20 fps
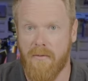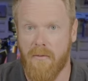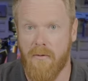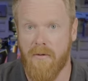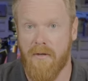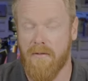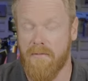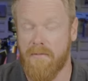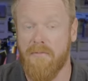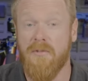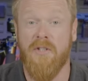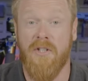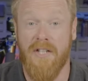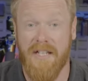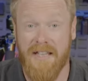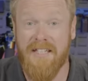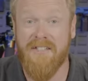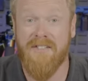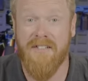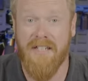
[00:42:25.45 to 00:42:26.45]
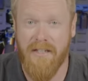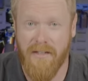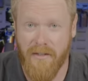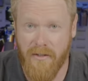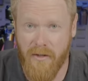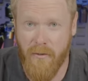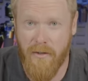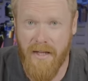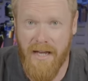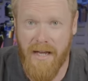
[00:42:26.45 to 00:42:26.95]
or you at least need to
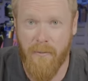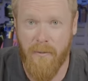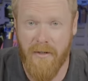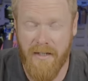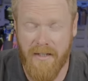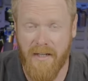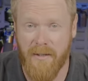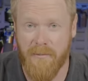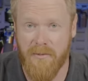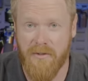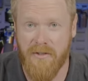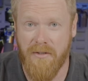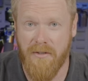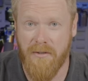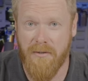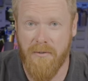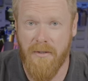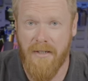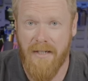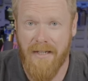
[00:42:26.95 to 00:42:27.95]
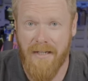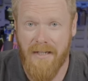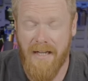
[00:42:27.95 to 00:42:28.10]
know that when it comes to